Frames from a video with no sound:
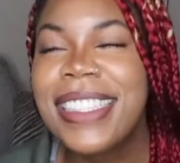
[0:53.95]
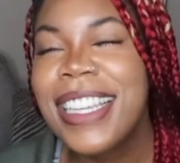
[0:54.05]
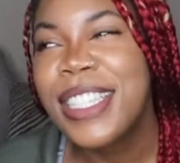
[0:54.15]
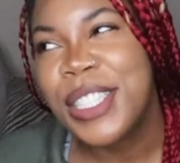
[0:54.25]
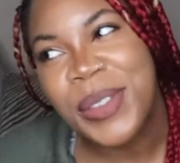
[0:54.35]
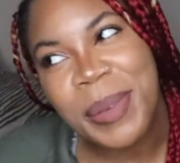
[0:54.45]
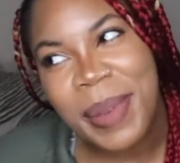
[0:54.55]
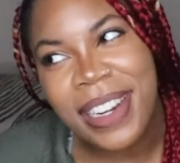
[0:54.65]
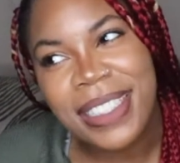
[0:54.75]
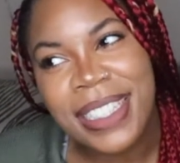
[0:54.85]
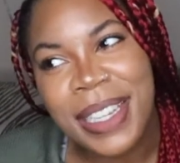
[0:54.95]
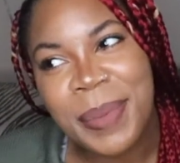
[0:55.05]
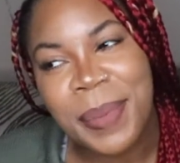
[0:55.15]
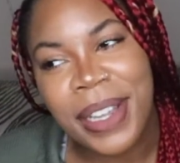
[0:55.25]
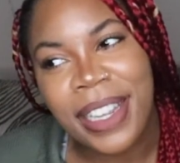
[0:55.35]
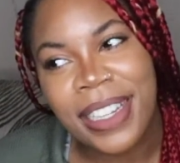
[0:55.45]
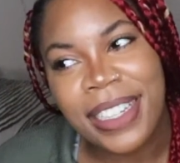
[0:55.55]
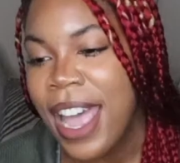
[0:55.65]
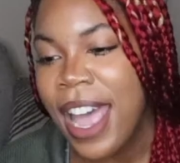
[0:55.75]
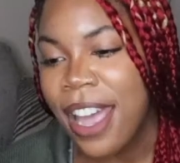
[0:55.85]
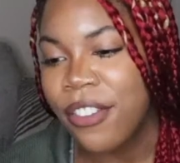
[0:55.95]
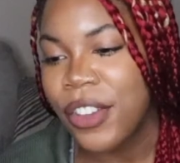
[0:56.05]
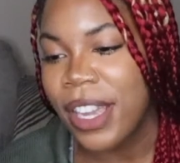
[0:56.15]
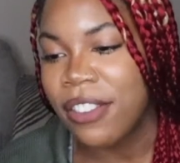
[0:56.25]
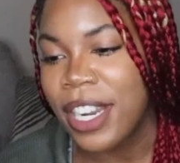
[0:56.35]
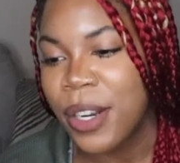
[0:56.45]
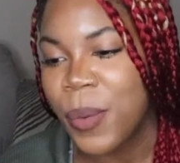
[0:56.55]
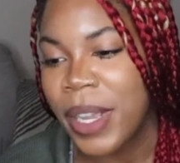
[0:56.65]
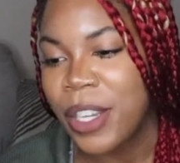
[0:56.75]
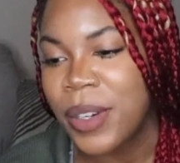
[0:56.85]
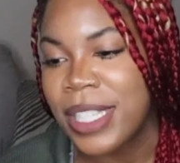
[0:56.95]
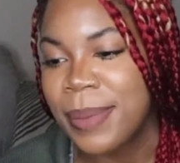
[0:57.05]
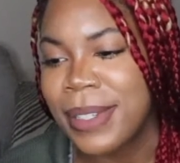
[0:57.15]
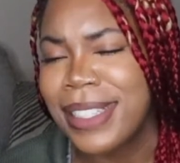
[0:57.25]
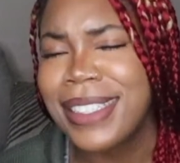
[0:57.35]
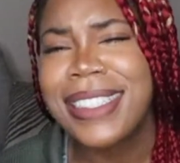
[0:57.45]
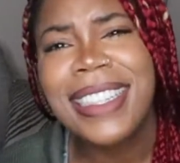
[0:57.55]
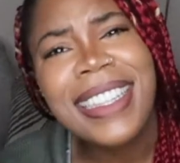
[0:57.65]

It's not too embarrassing, but have you ever had a white Christmas?